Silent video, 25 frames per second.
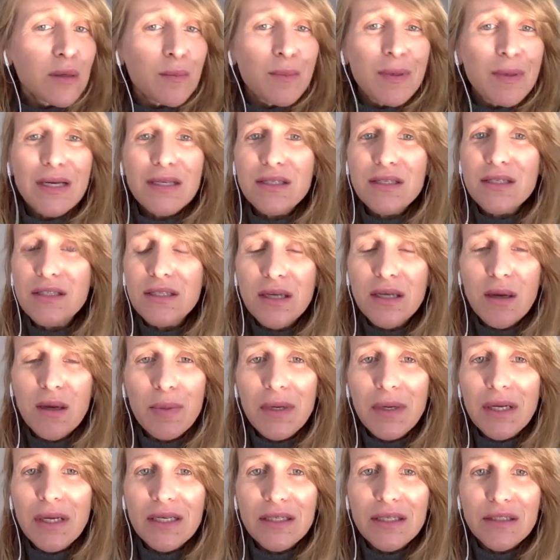because it's
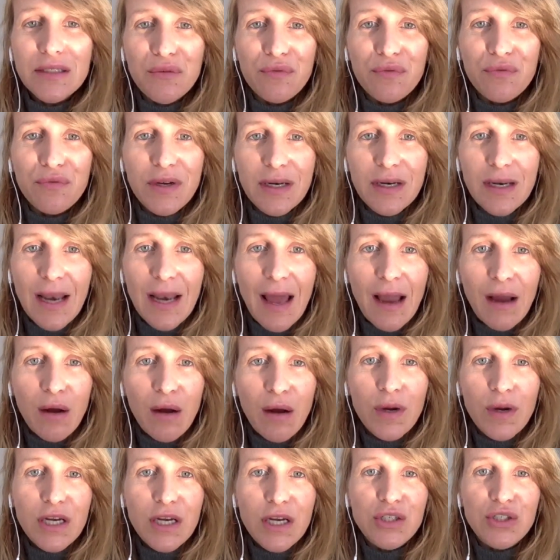completely different
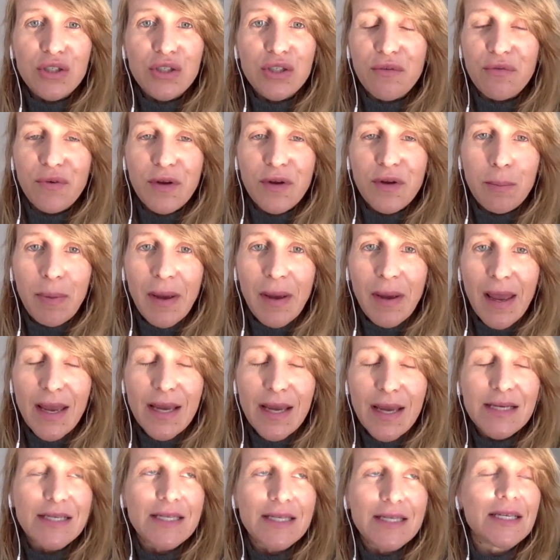language, different
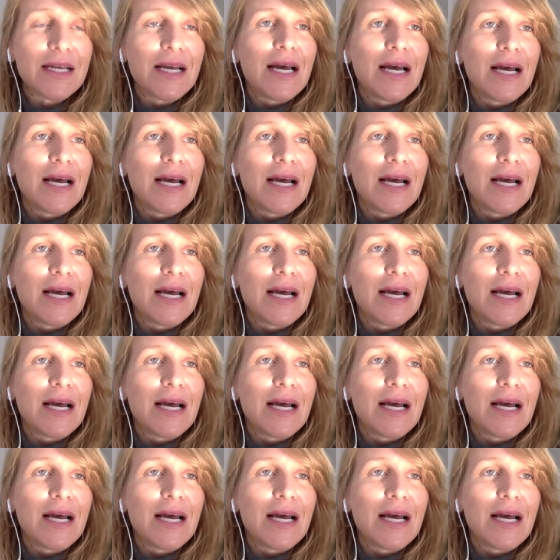pace.